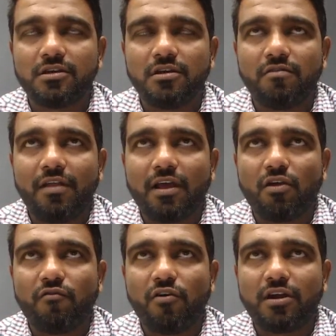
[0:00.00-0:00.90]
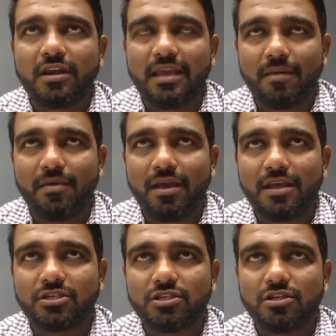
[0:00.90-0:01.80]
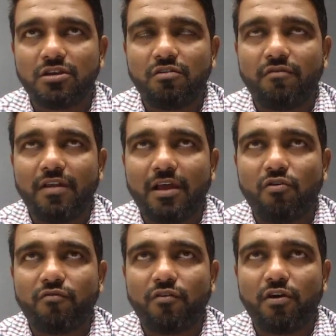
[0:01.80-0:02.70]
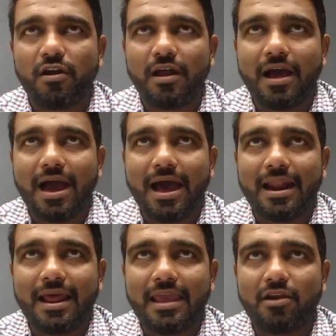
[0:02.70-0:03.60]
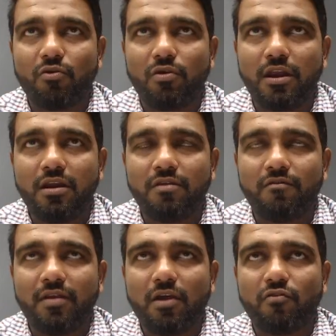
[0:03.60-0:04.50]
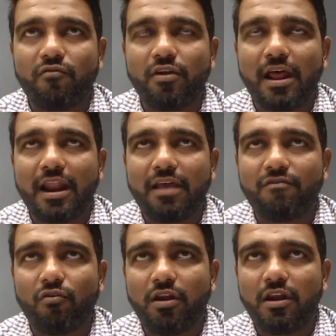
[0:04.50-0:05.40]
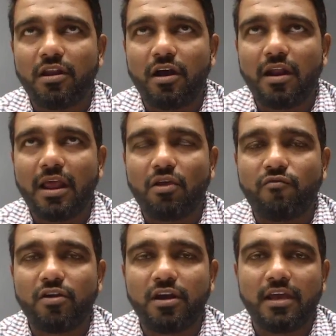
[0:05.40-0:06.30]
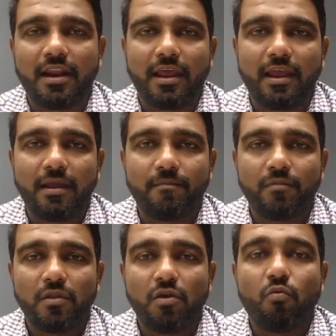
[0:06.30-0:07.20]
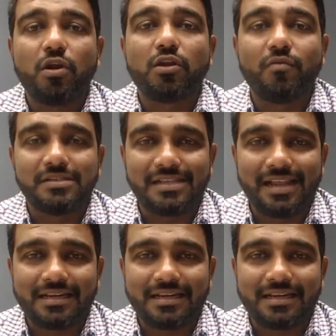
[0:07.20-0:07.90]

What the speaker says: Will I go for TMAH? Will I go for RI chlorine? Will I go for RI fluorine? Or I go for DRI? What you will select?